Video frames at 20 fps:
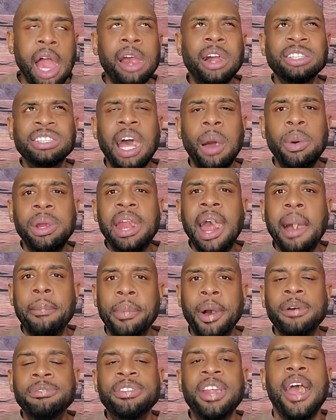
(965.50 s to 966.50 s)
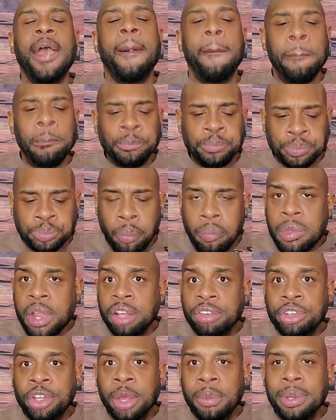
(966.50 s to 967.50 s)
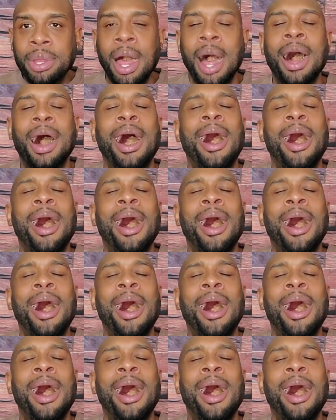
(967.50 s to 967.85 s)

because I went out bought that, mm, excuse me. Because